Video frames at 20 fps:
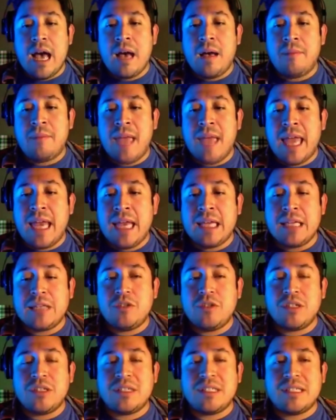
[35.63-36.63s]
Um, and
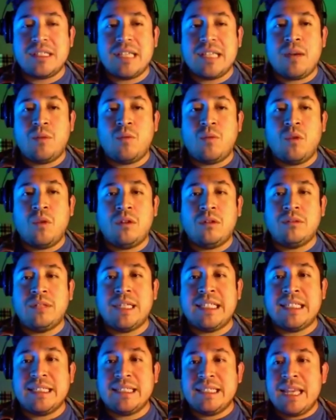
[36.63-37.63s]
it just, it
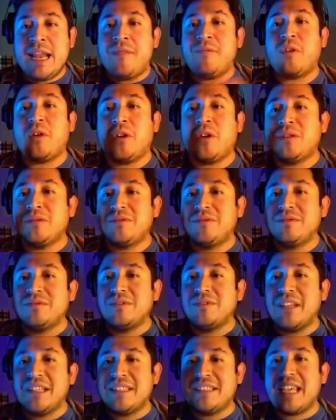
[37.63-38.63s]
will, it never
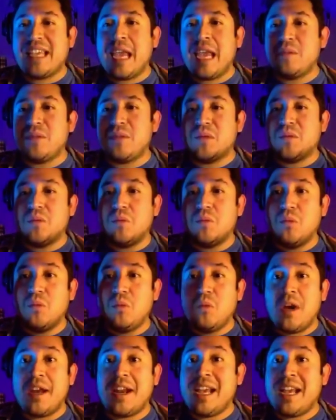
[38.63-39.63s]
escapes
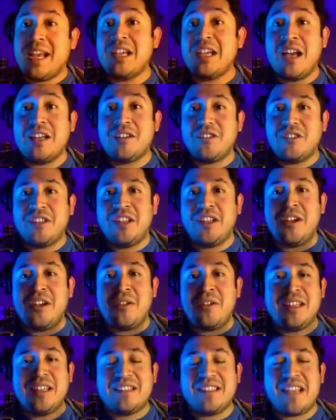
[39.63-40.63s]
what I touch, you
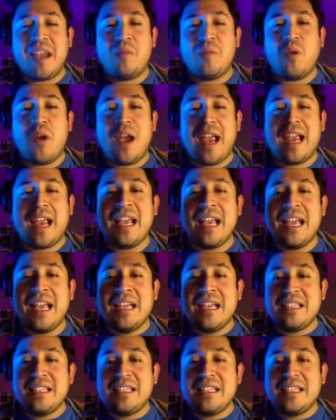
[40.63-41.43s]
know, in a same way,